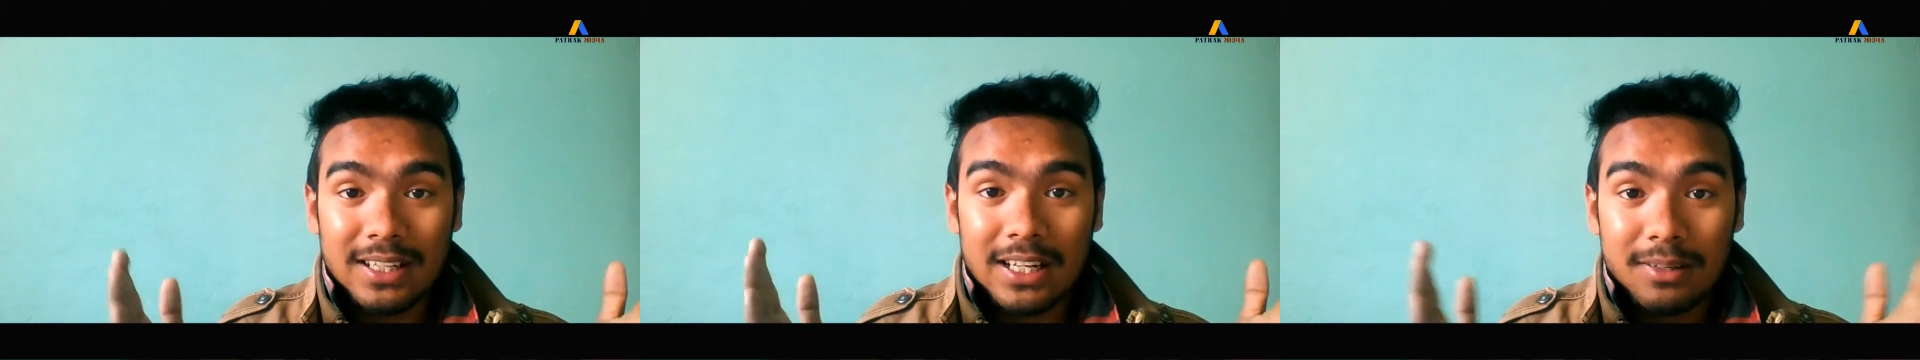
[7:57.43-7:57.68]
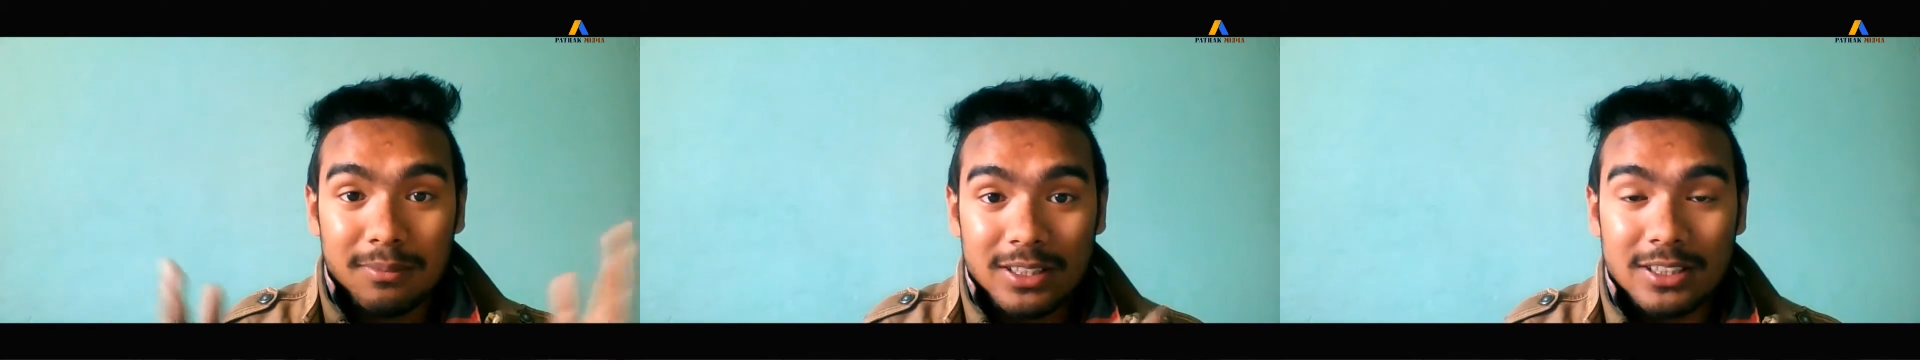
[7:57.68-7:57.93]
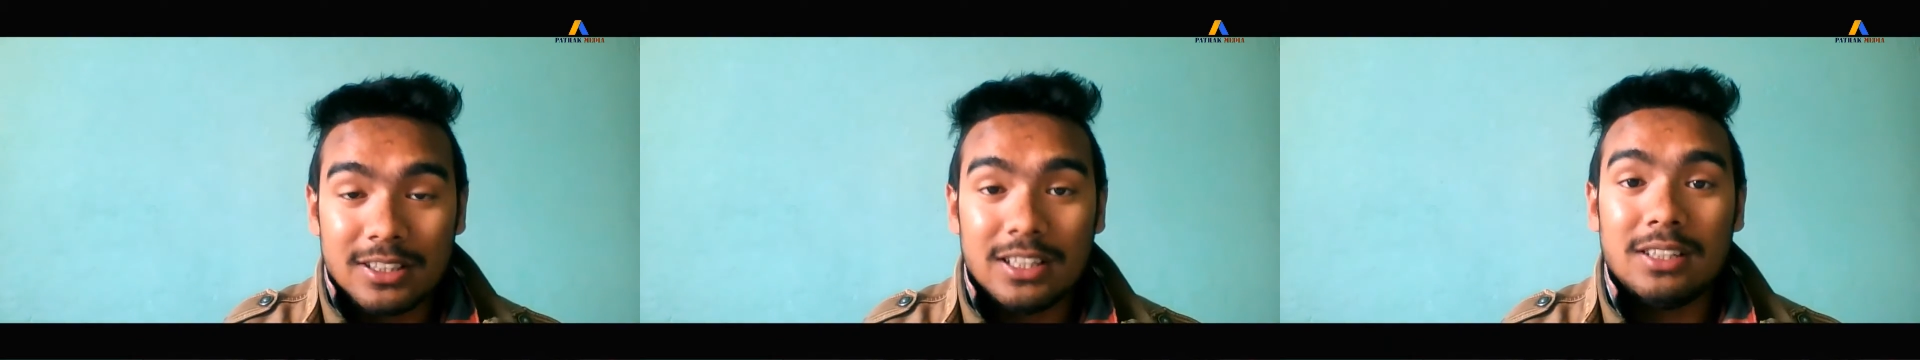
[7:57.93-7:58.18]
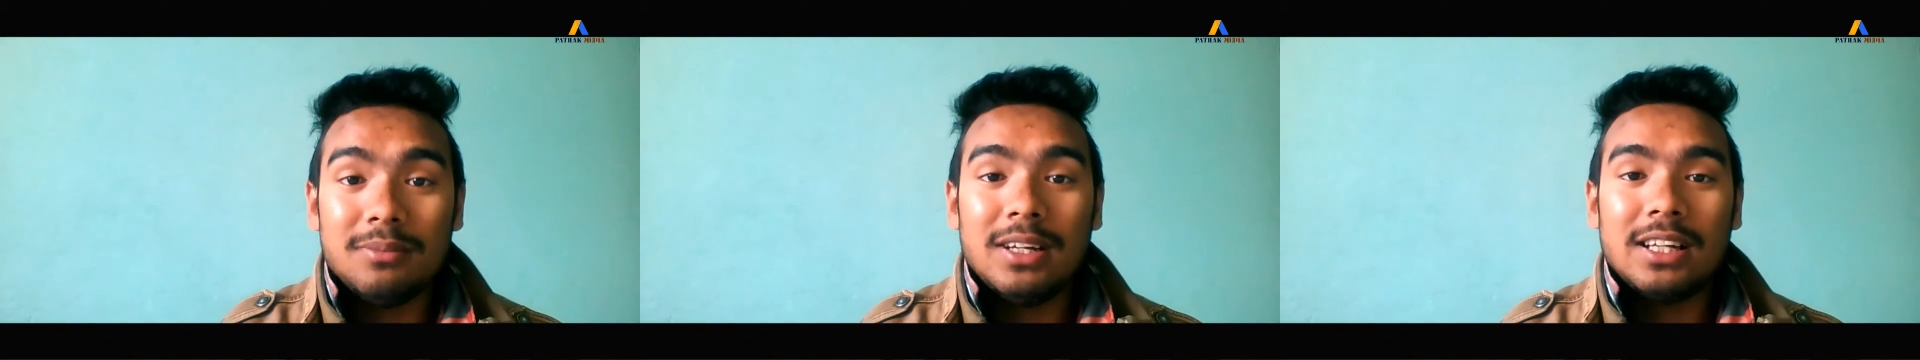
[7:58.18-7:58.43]

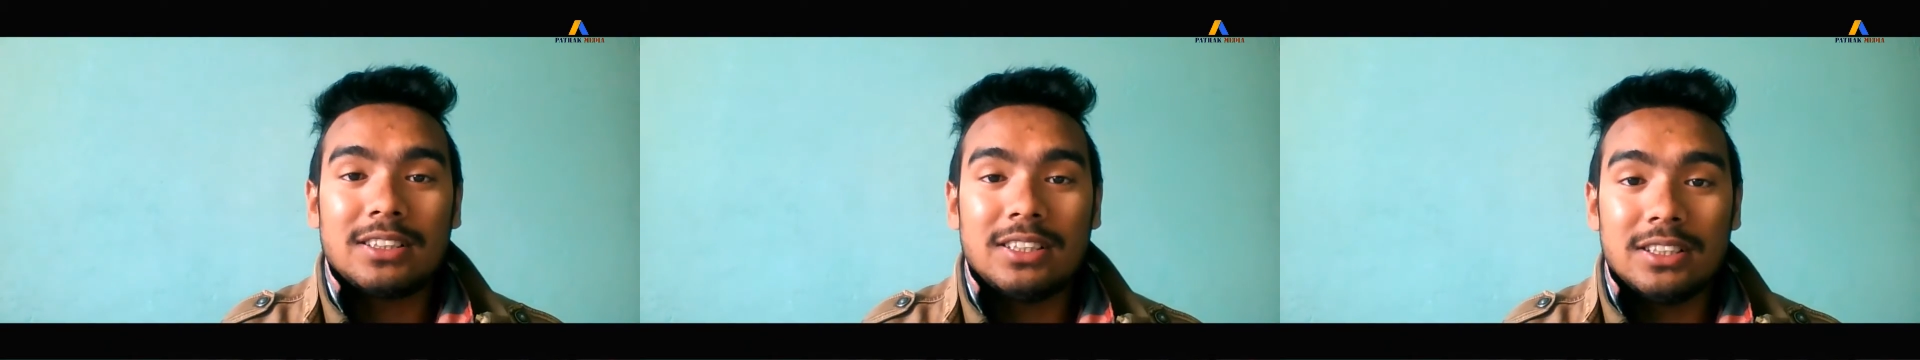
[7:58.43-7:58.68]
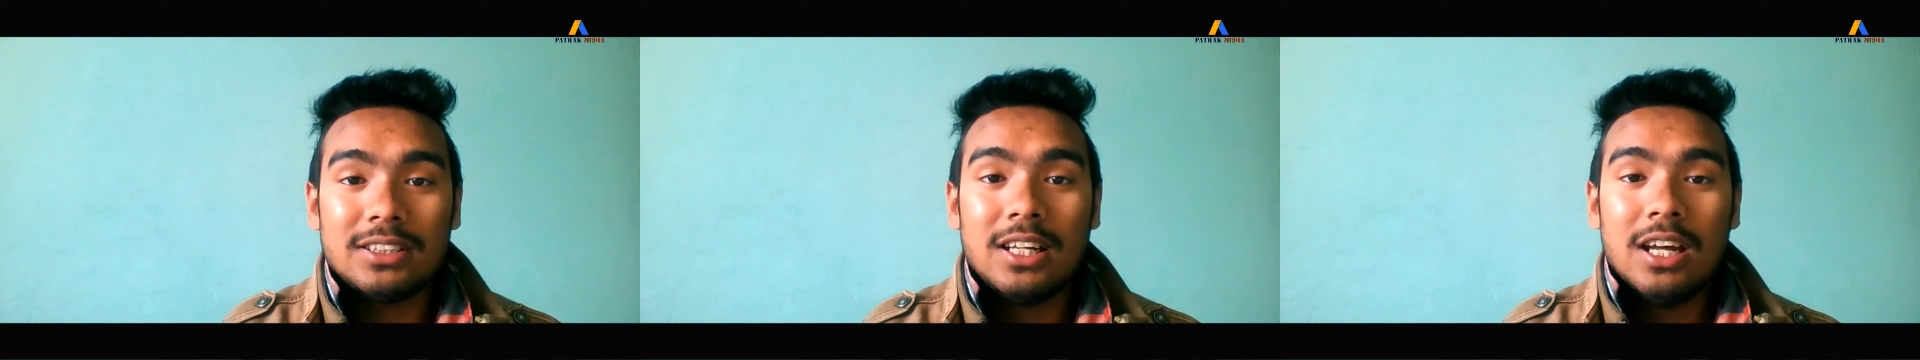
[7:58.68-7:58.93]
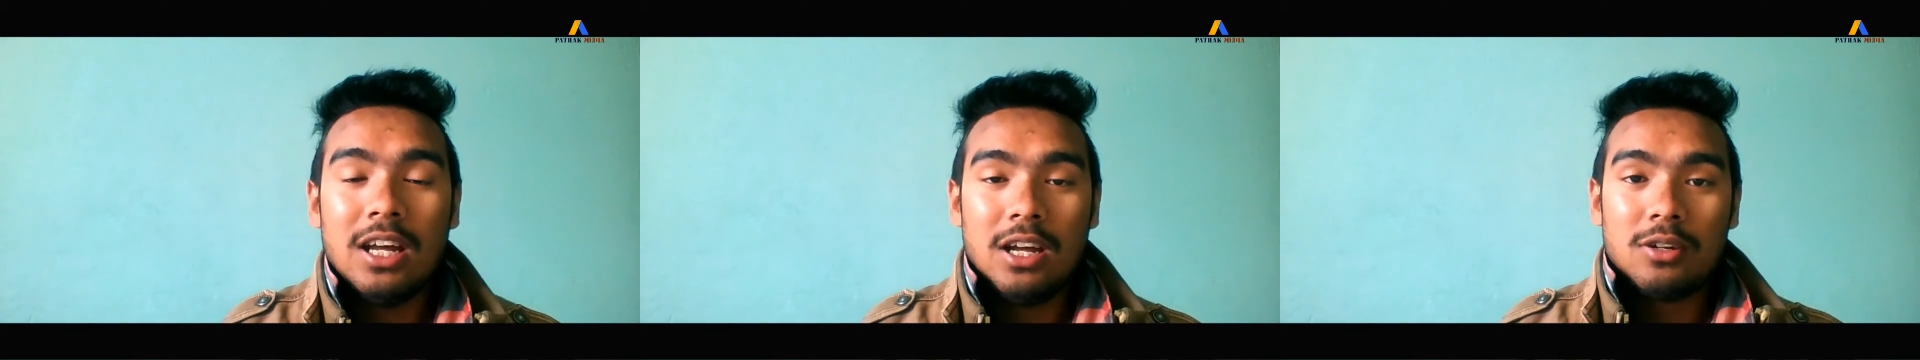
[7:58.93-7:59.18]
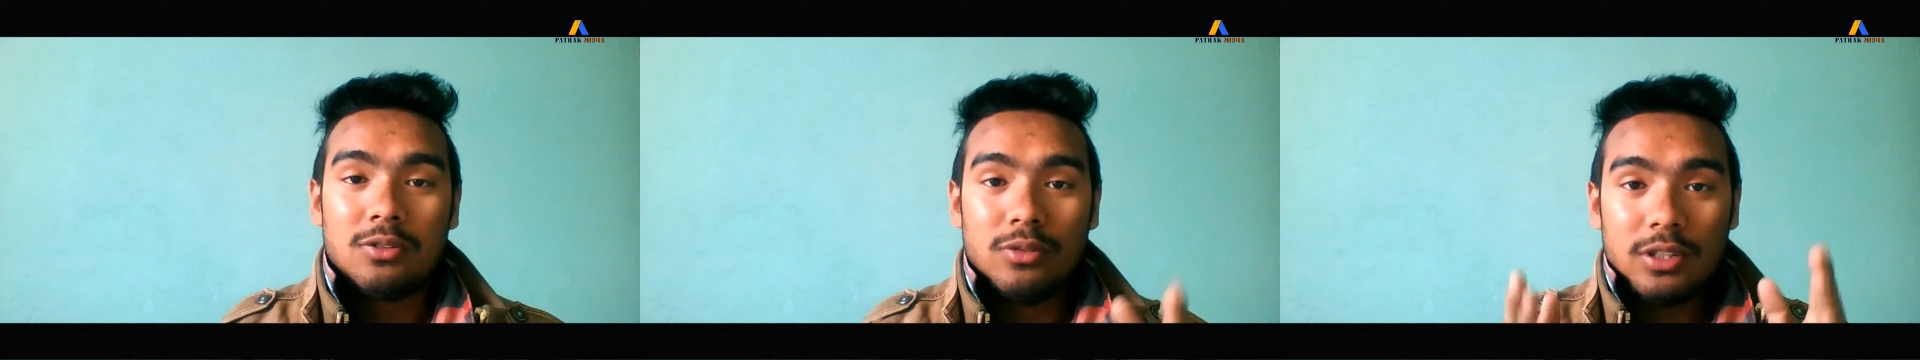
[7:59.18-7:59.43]
administrative access
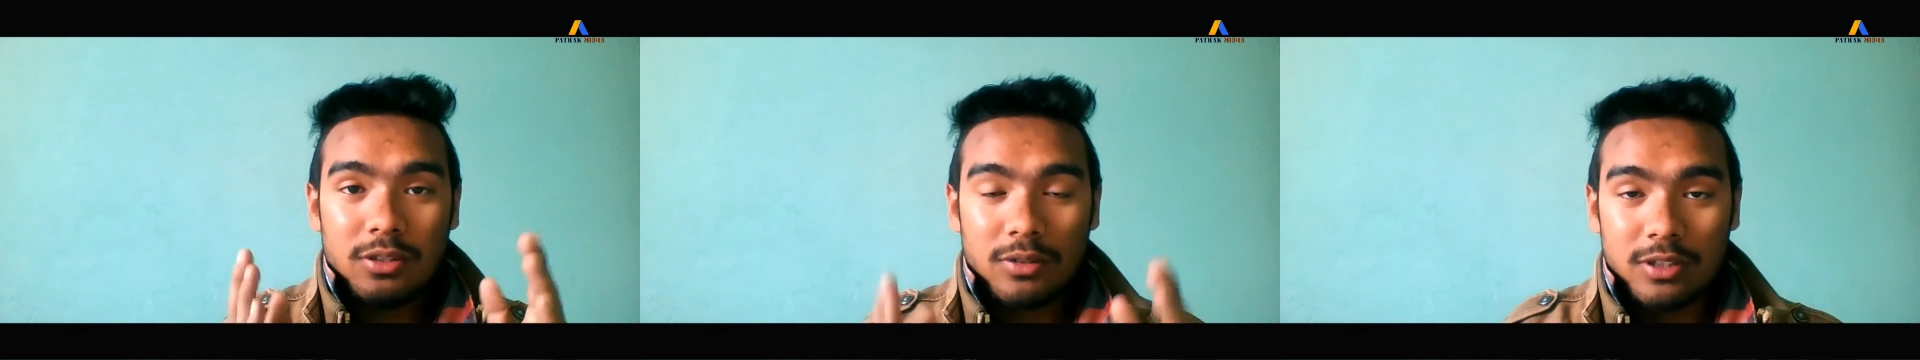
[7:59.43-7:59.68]
to your